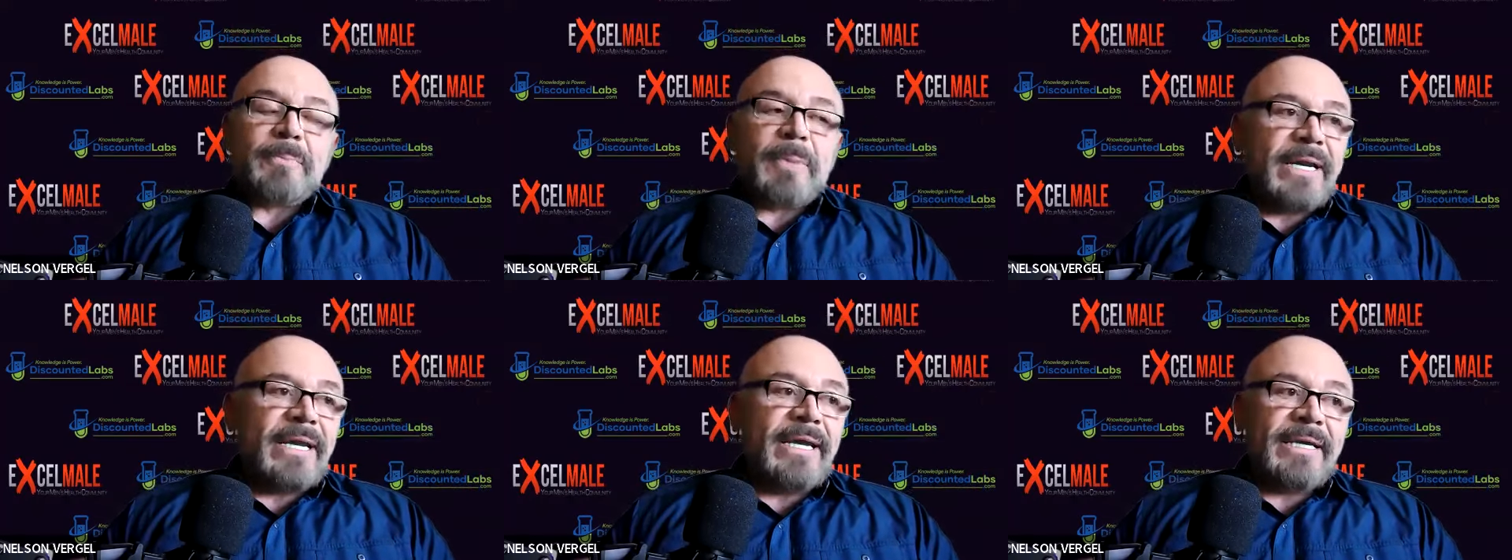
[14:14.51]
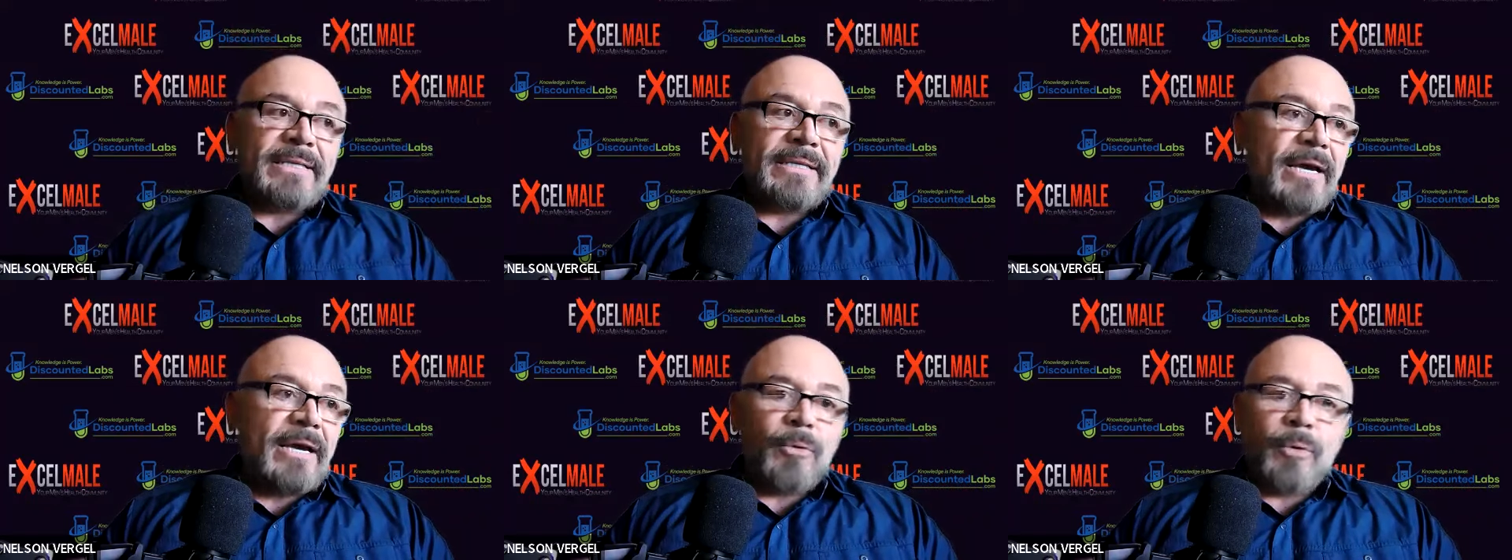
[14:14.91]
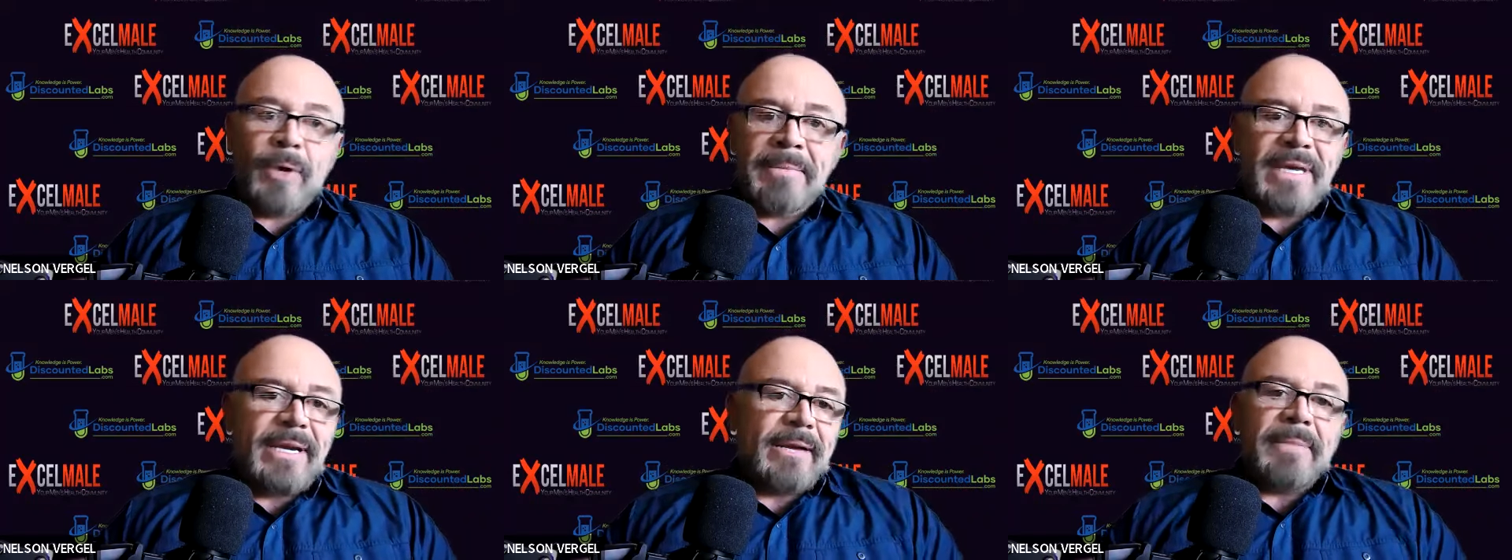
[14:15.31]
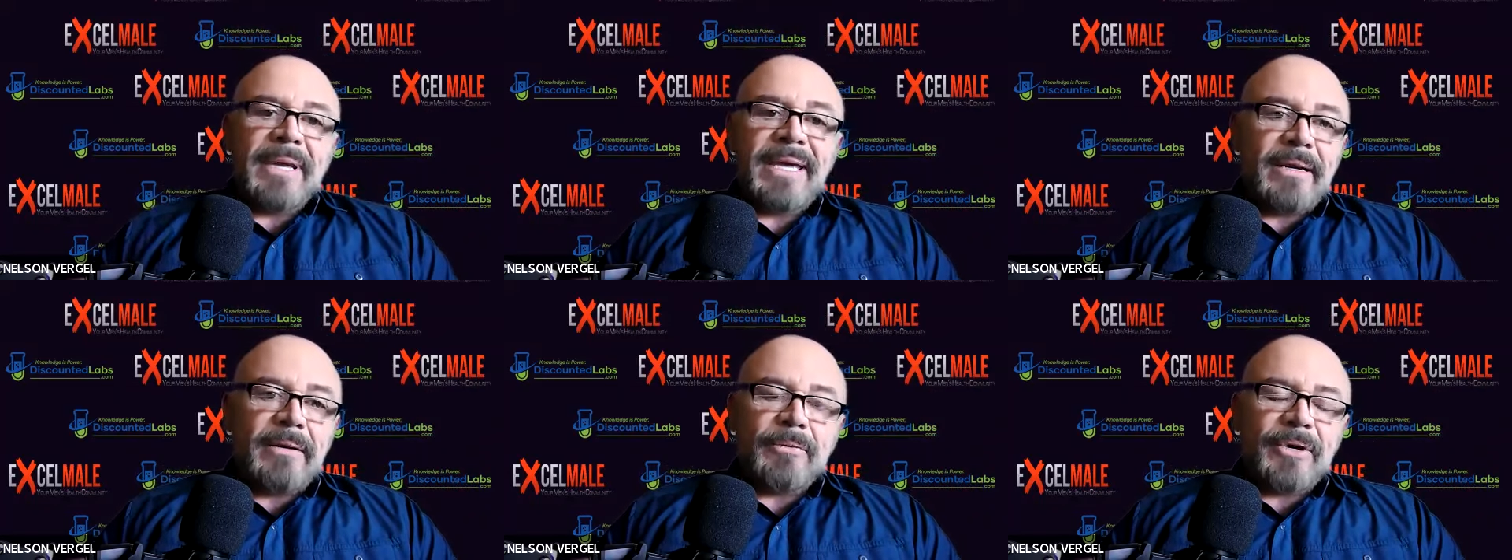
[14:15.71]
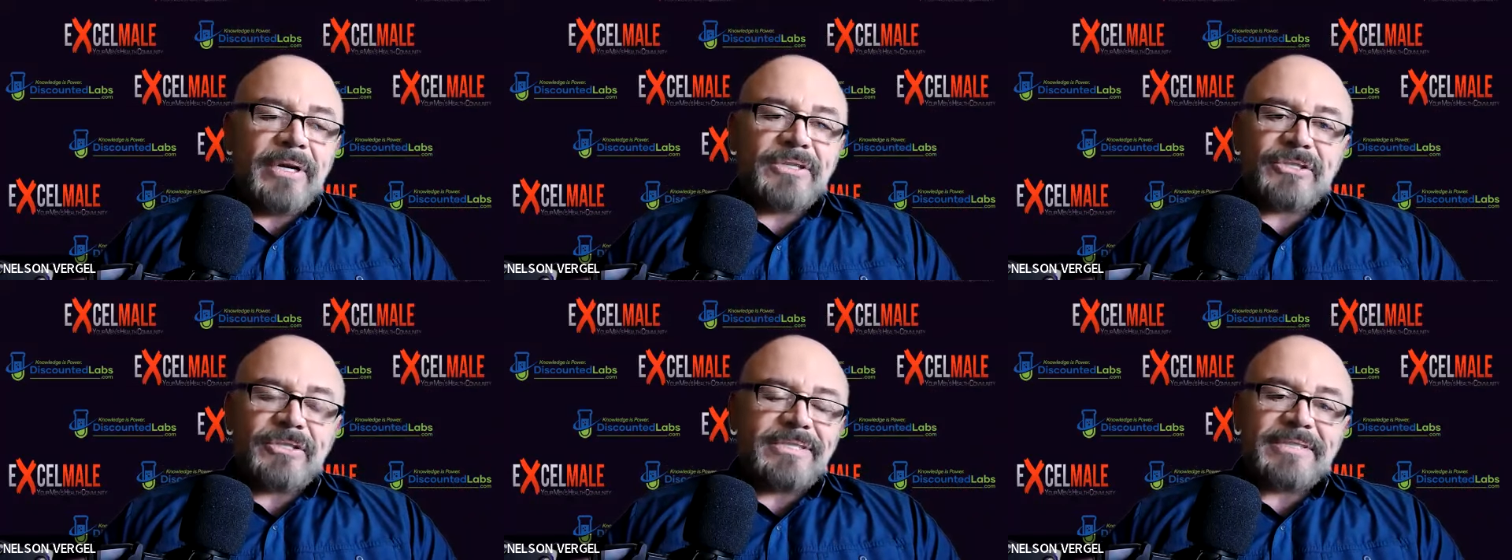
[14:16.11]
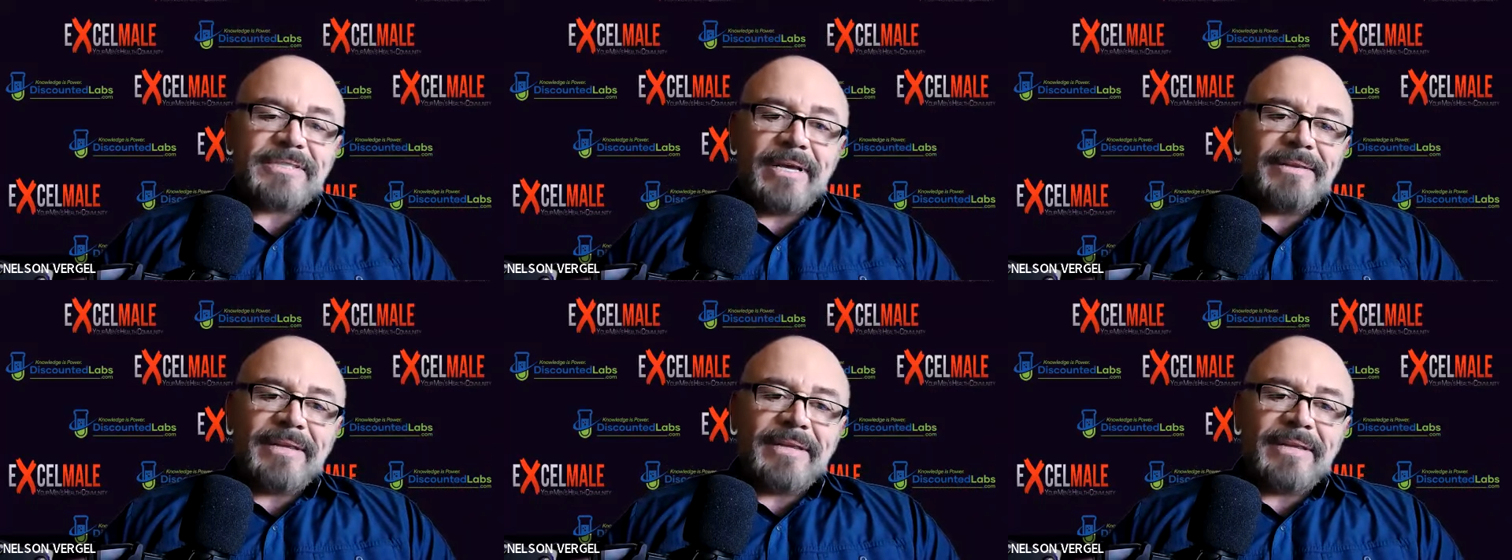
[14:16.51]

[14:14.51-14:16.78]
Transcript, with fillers: But it, uh, women and men, we're just uh,